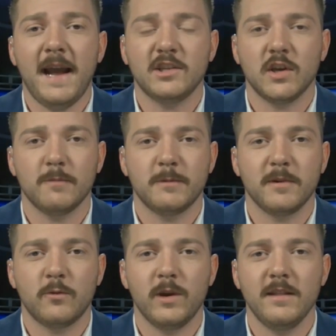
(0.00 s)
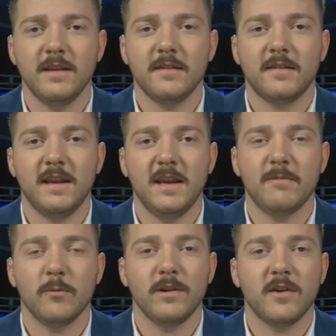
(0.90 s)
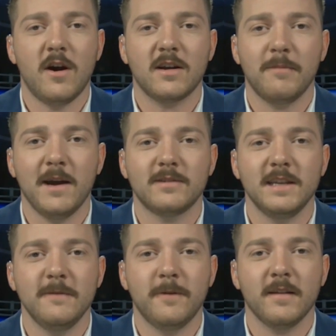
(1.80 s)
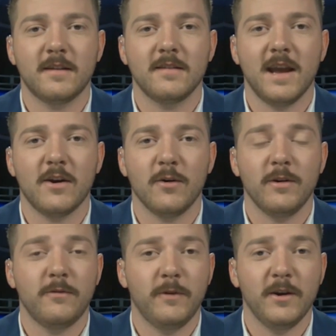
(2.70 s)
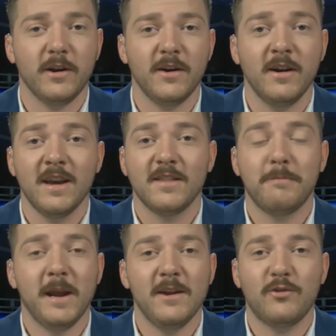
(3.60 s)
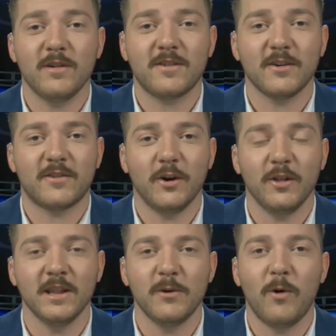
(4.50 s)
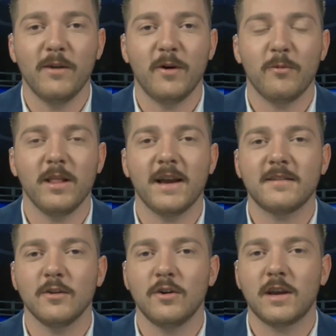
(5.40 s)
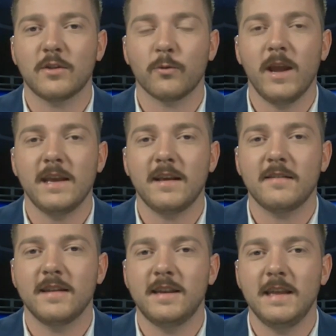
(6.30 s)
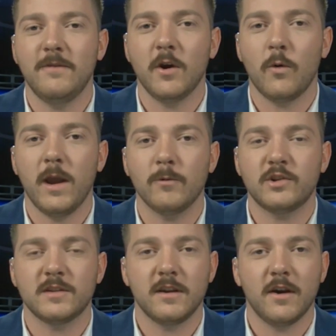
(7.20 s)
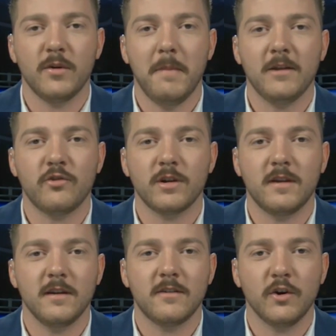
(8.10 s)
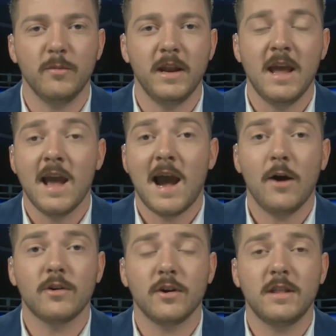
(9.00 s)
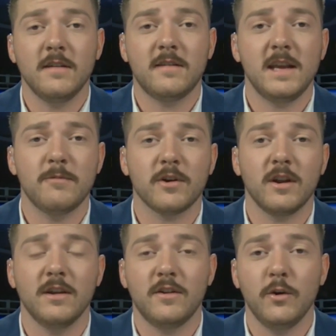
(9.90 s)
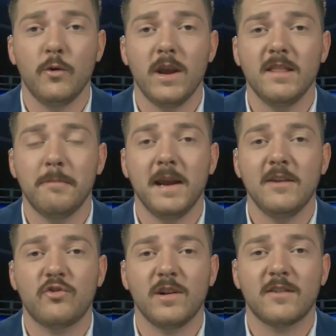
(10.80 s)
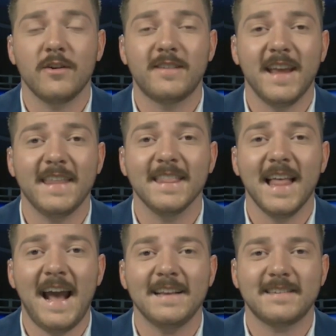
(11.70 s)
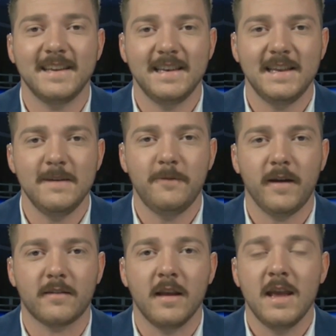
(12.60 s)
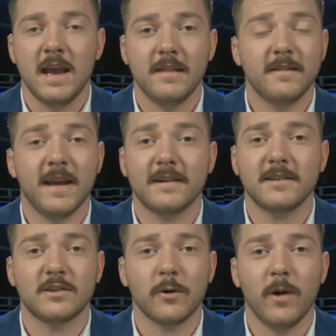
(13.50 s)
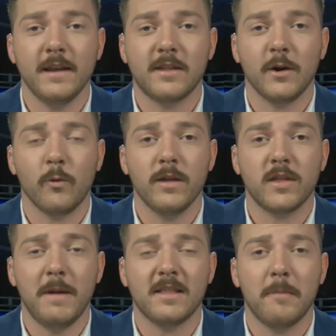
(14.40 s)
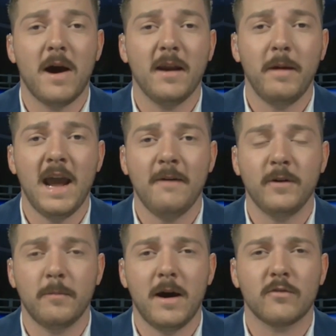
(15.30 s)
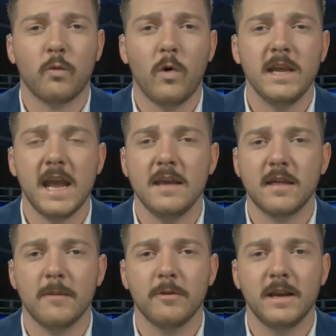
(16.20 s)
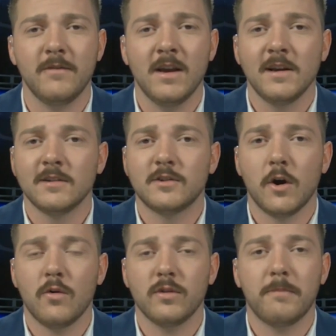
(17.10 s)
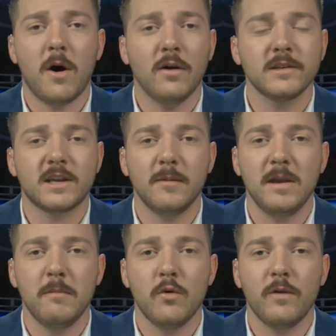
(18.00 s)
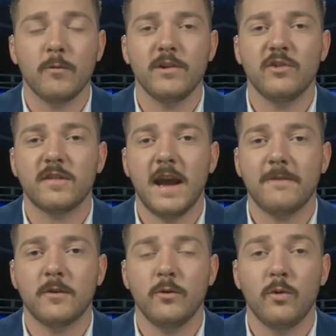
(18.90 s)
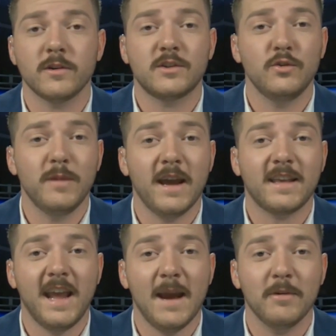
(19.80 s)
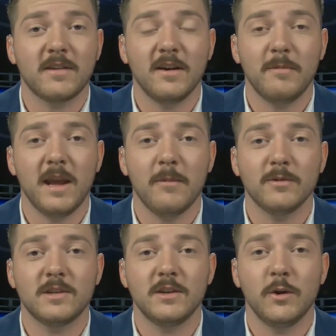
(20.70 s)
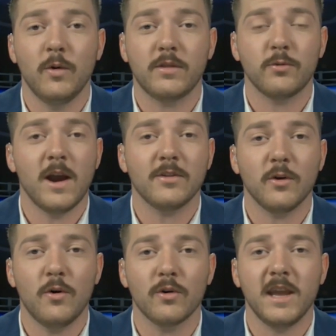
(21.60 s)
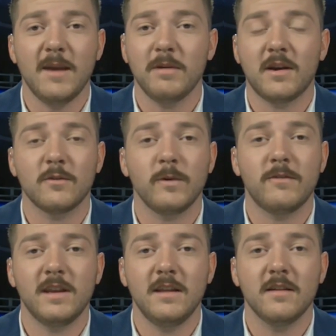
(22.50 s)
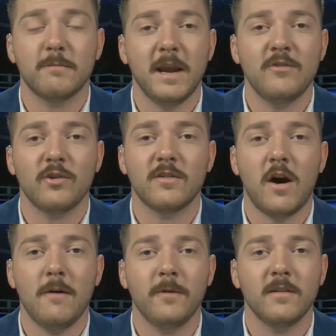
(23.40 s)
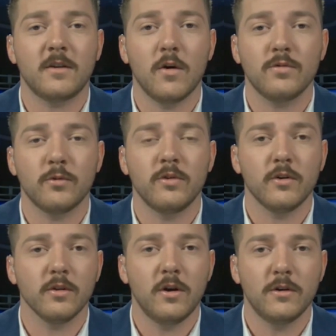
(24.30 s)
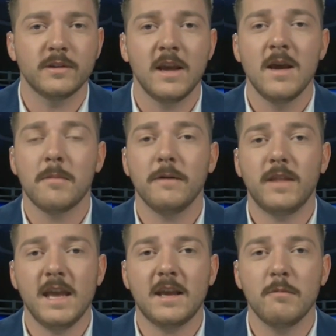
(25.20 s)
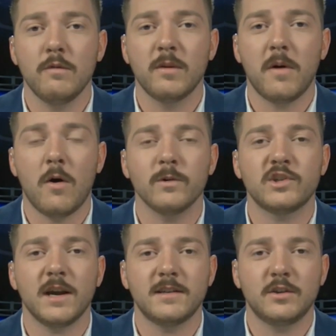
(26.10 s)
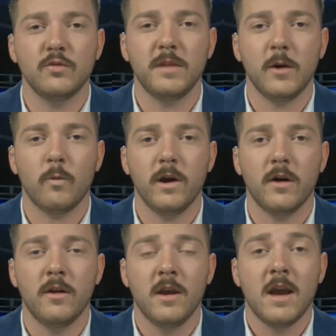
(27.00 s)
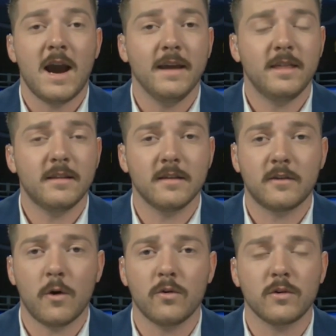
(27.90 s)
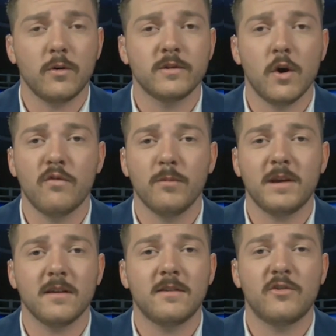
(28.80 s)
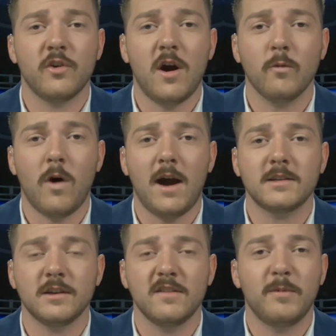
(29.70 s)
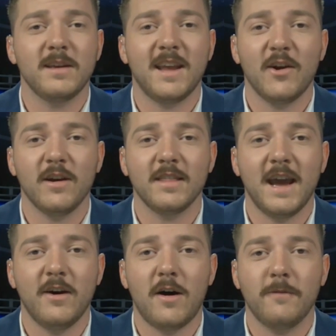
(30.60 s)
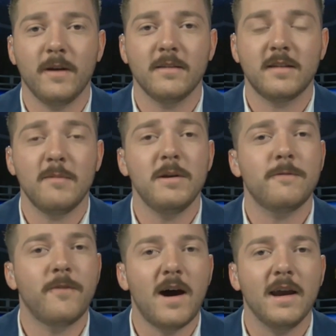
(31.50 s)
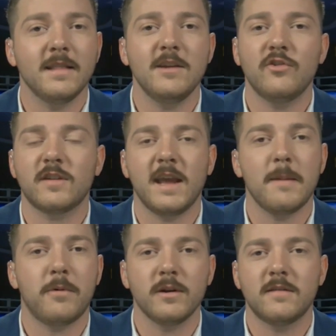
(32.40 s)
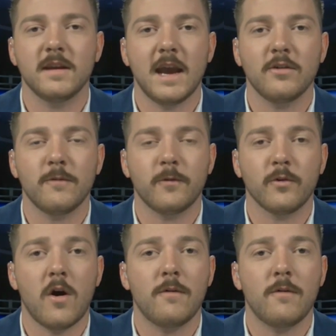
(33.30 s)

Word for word: matchups between these teams. And we talk about defenses that are inferior. The Patriots are certainly one of them. We like to look at the rankings in DVOA, which is another metric to determine how good these teams are going to do. And the Patriots are dead last in defense. And the Texans are right there with them at the bottom half at about 28th, I believe. So the ball is going to be moving. We just have to assume that Cam is going to be able to do it throughout the whole game because we've seen this Patriots offense go through their lulls. But if they can move the ball, which which I assume they will, I think this total goes over because Deshaun Watson has been carrying that offense. They've been fine. They just can't put it together for